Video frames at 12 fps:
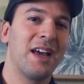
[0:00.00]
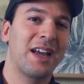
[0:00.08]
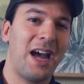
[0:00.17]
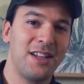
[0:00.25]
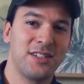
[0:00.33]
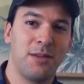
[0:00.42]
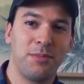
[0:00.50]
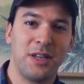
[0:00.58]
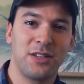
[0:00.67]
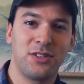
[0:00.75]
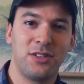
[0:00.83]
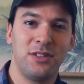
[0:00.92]
kind of
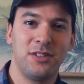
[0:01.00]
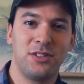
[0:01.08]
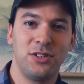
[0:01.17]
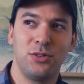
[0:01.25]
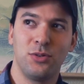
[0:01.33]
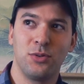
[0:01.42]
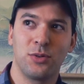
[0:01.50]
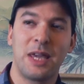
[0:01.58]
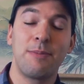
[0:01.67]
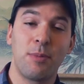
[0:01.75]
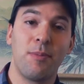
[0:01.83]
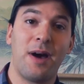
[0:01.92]
something to
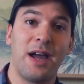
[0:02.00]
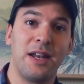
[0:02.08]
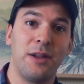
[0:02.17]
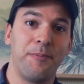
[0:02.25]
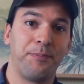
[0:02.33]
keep in mind.